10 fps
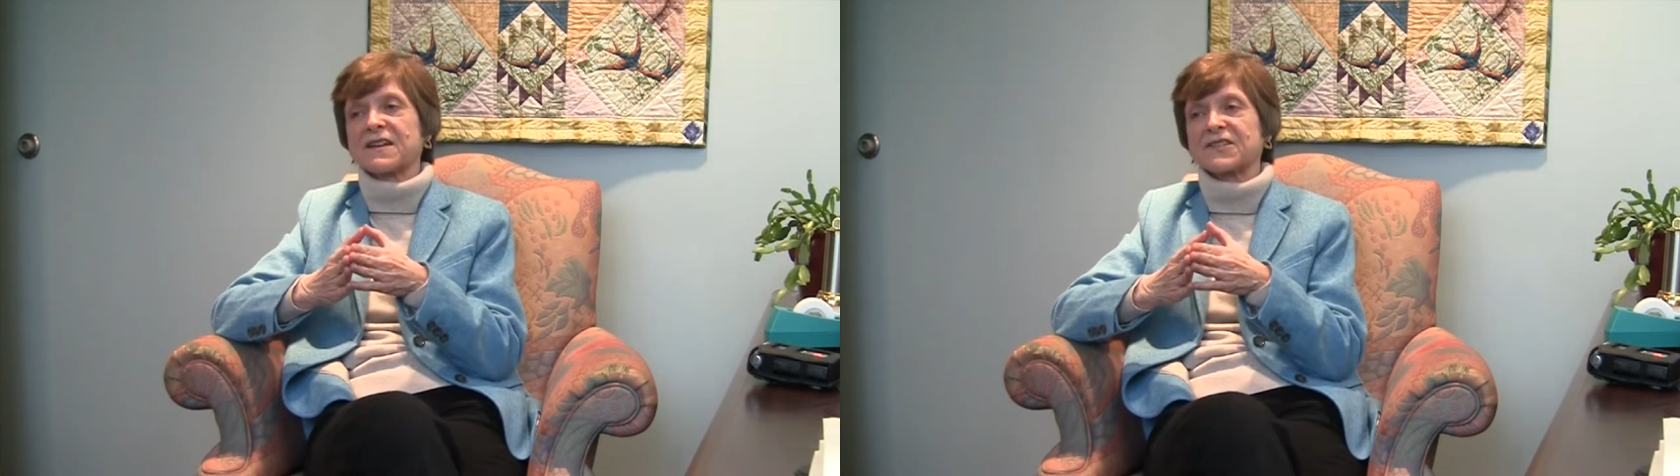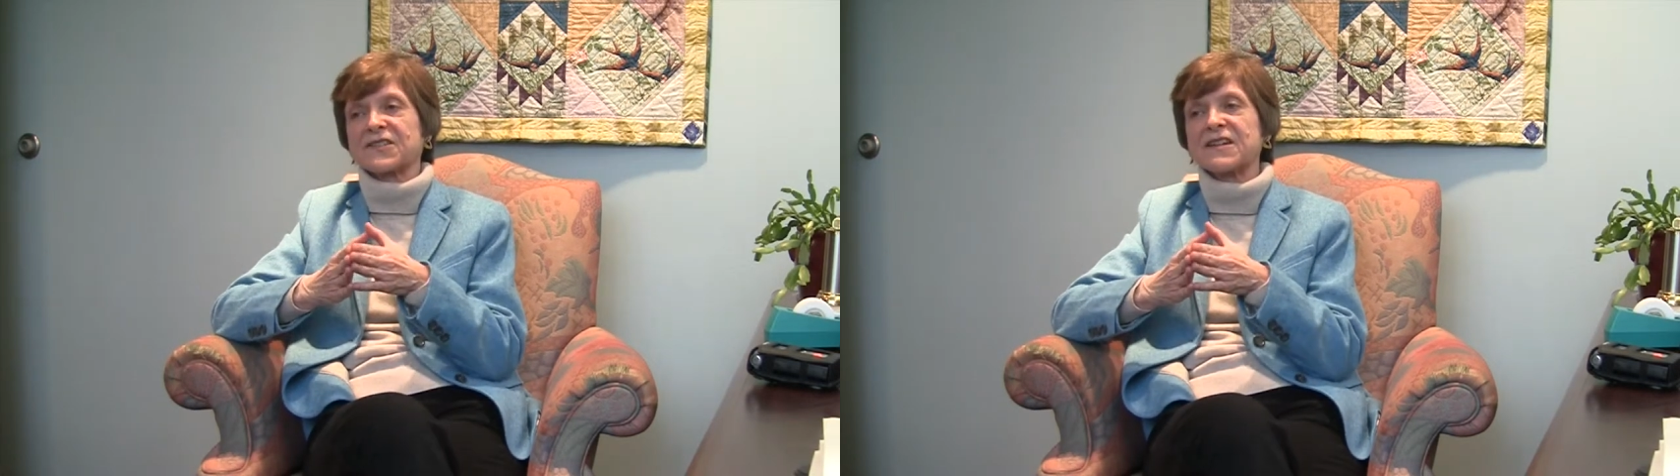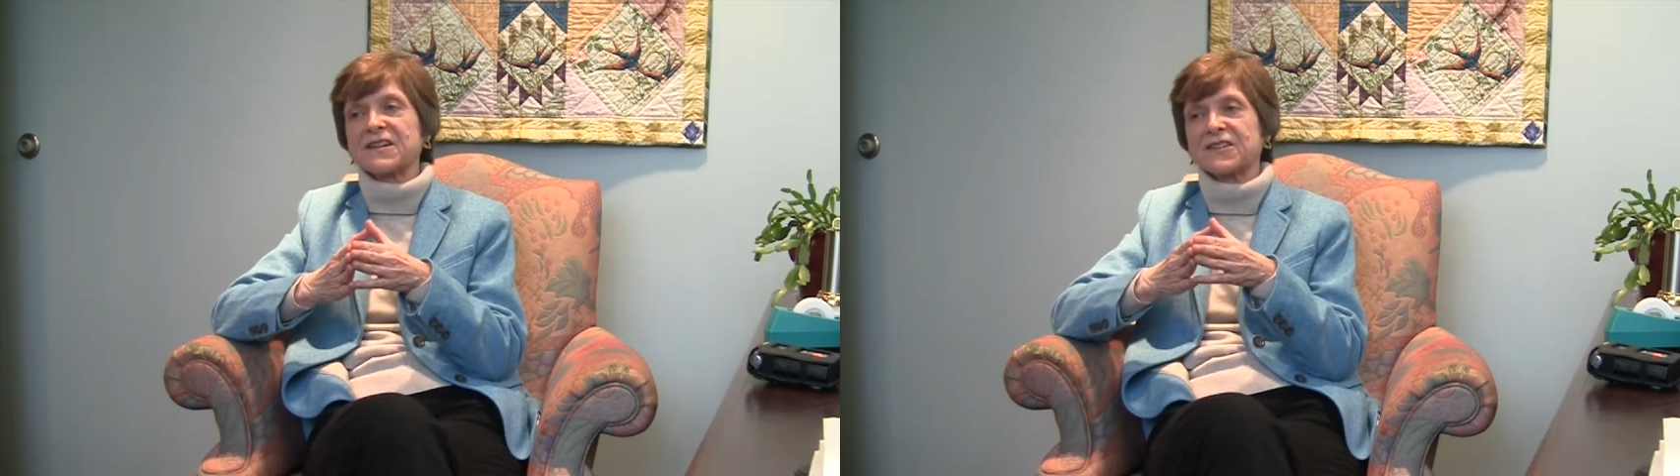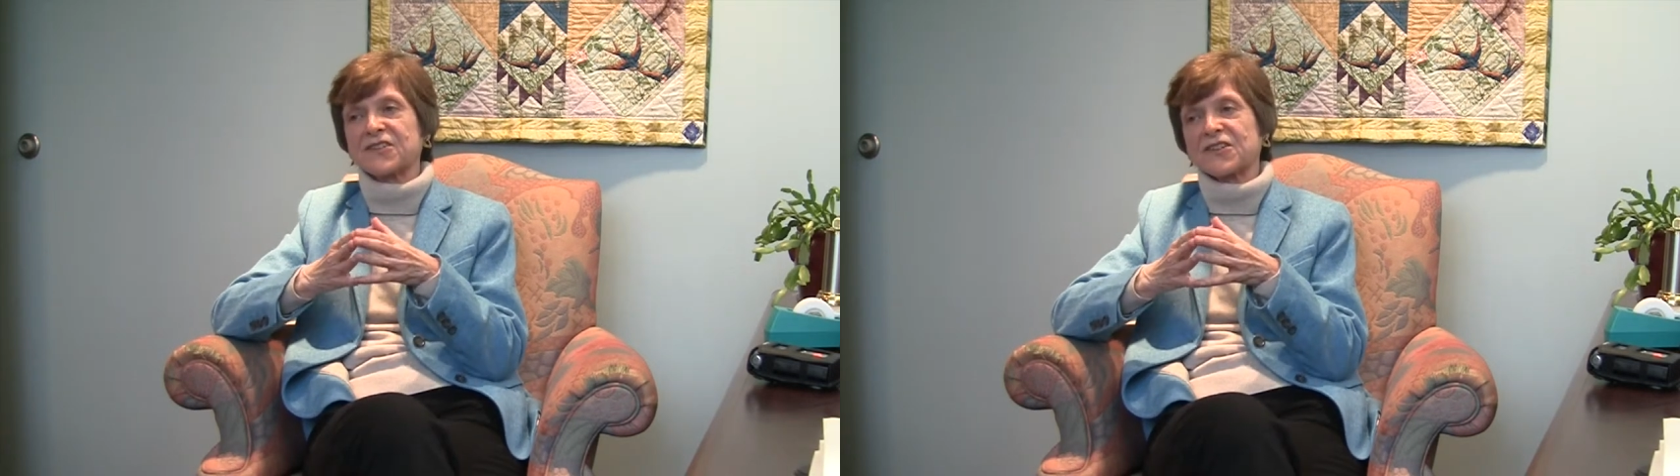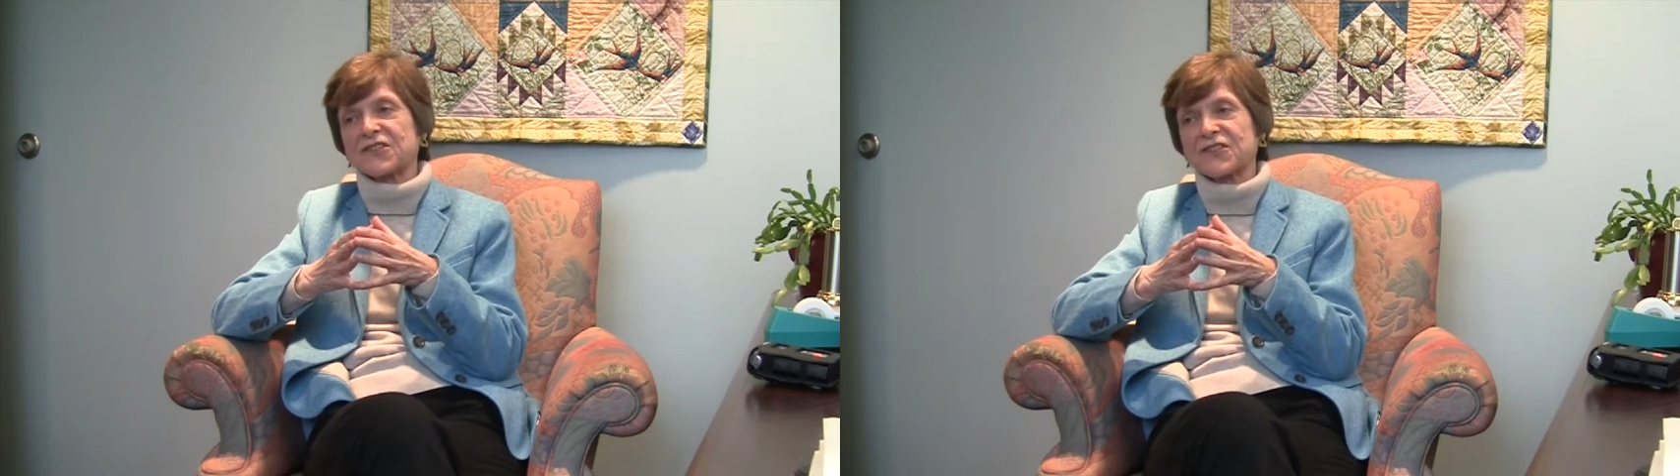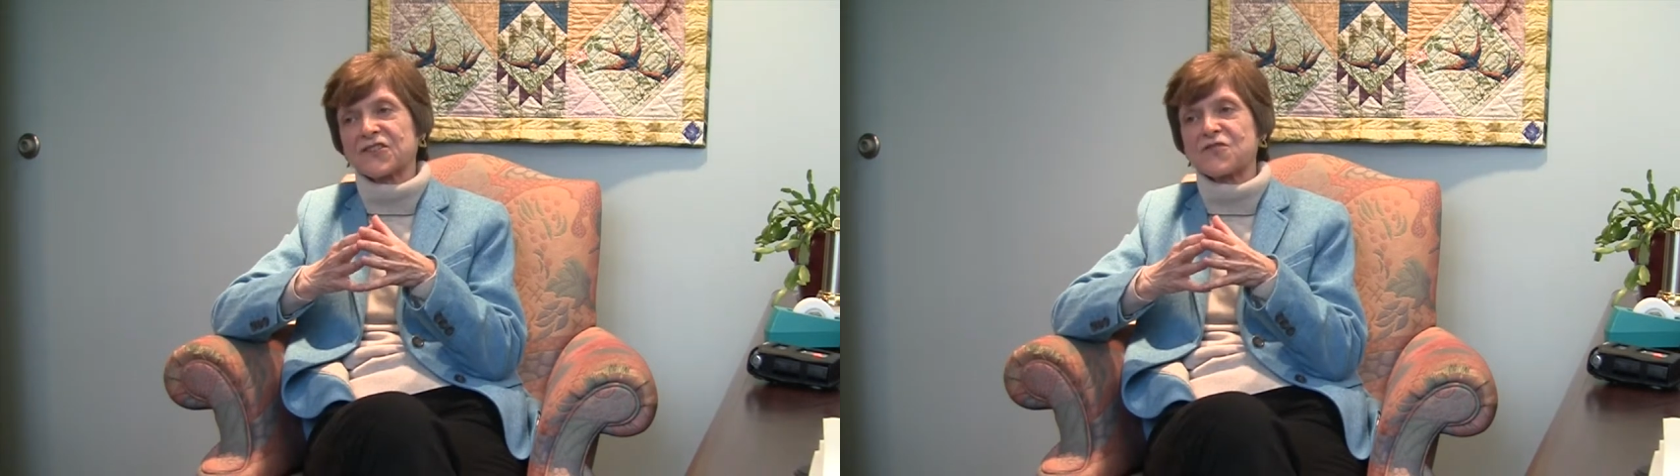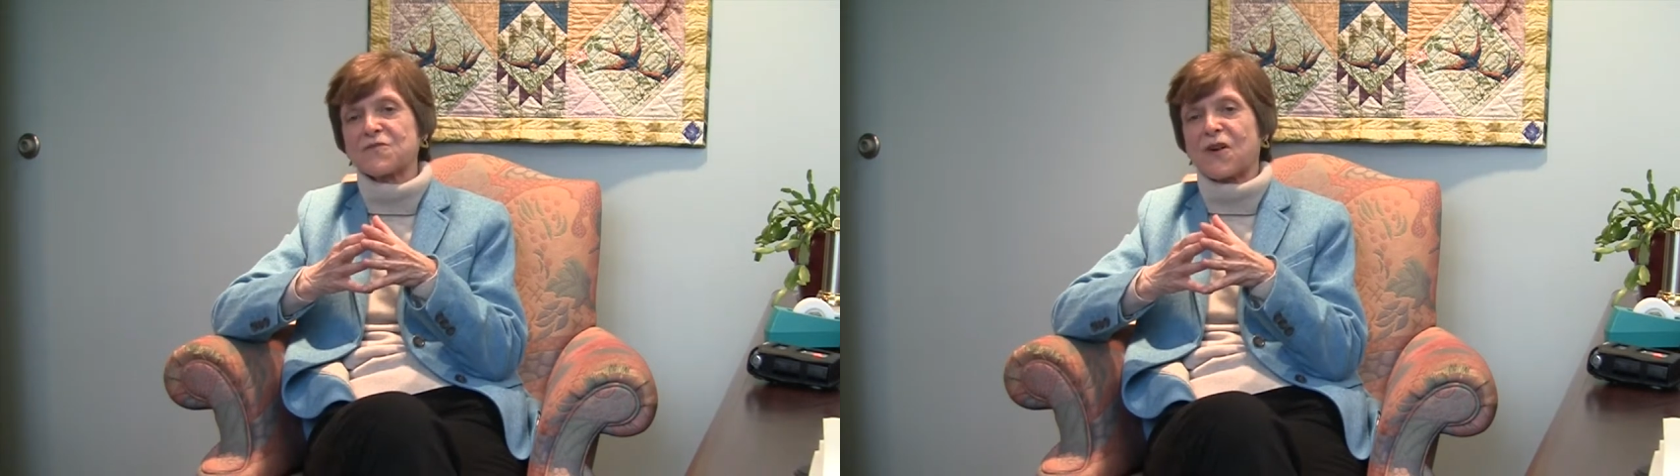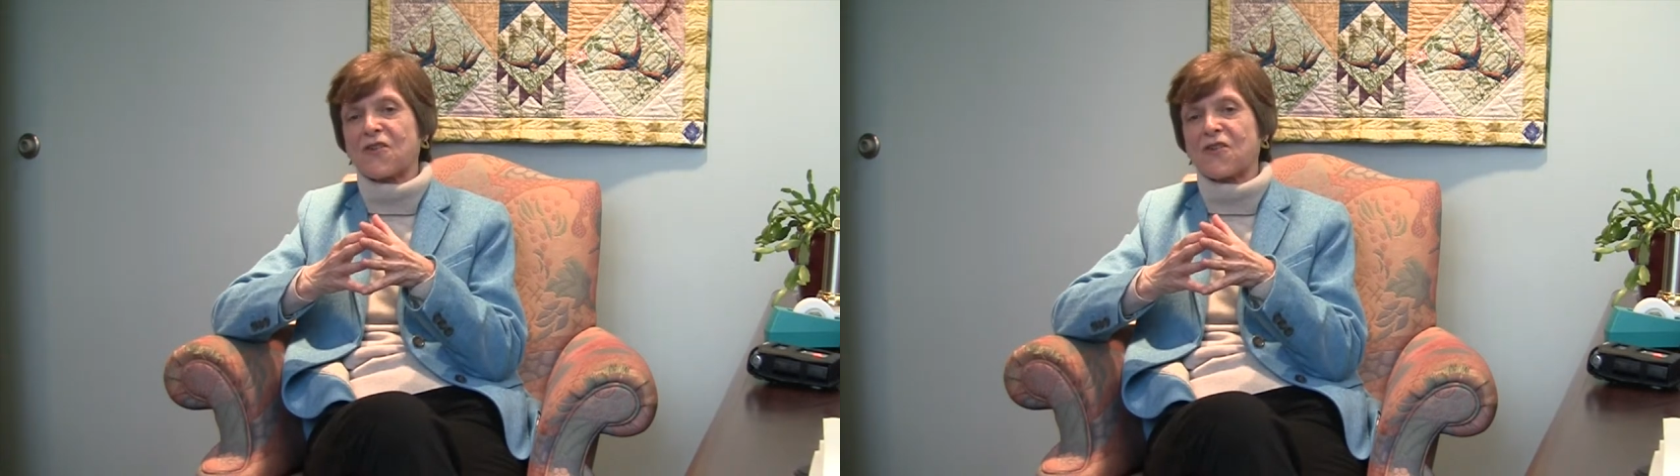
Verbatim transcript: has needed to consume